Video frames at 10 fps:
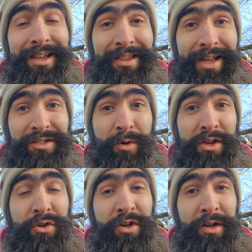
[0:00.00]
That's where
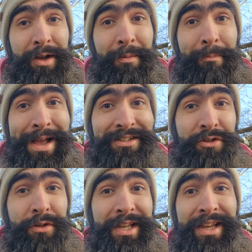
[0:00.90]
you can come back
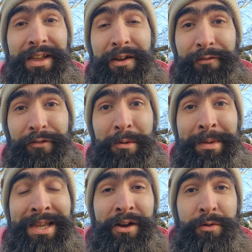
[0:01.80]
to the
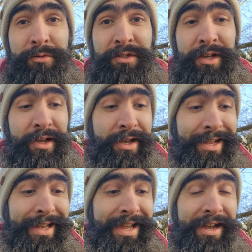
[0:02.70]
Flamigos
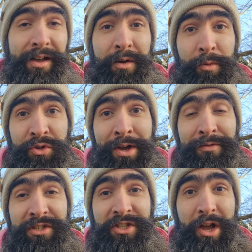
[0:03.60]
later when you have
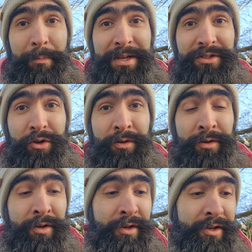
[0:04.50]
the star piece
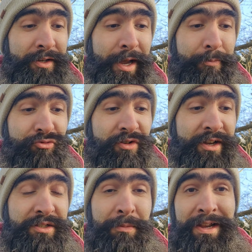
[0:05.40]
on, capturing
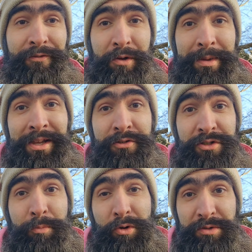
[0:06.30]
as many Flamigos
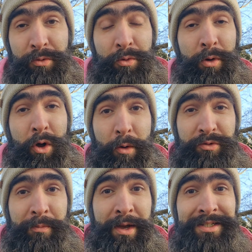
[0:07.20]
as possible,
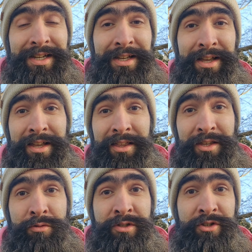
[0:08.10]
optimizing the
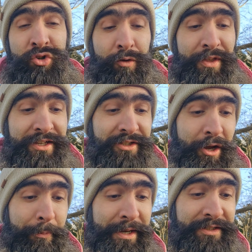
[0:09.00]
usage of that
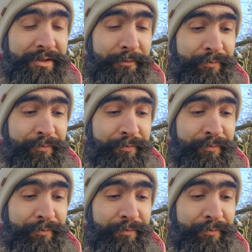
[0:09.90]
star piece.